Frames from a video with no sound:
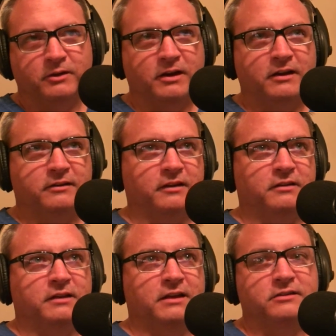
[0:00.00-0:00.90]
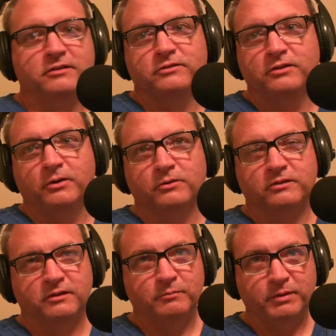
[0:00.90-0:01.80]
go down and tell it as his jokes,
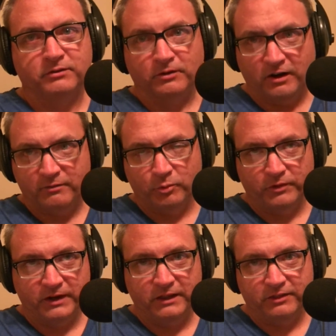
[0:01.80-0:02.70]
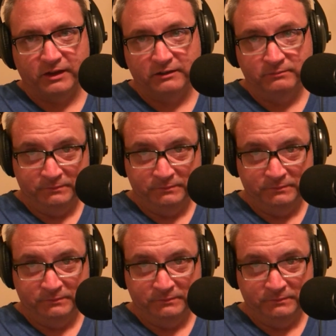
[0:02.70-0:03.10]
and it pissed her off more than anything